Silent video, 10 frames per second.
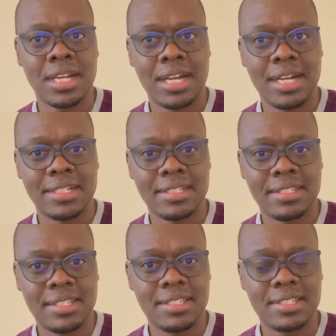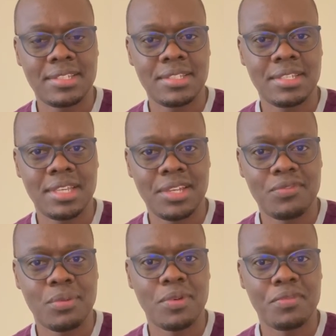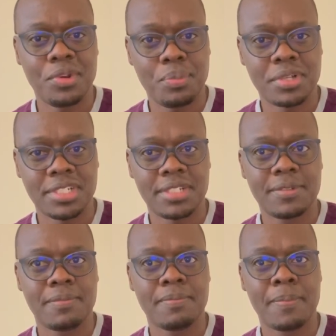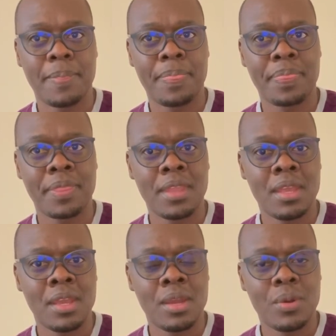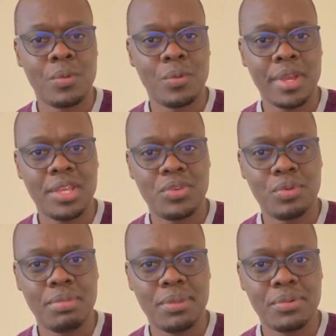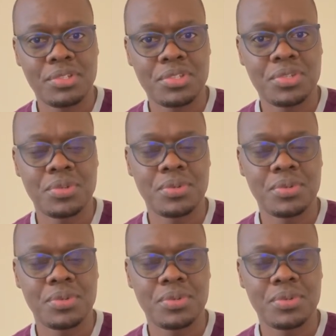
And this is in form of reporting, where you'll be able to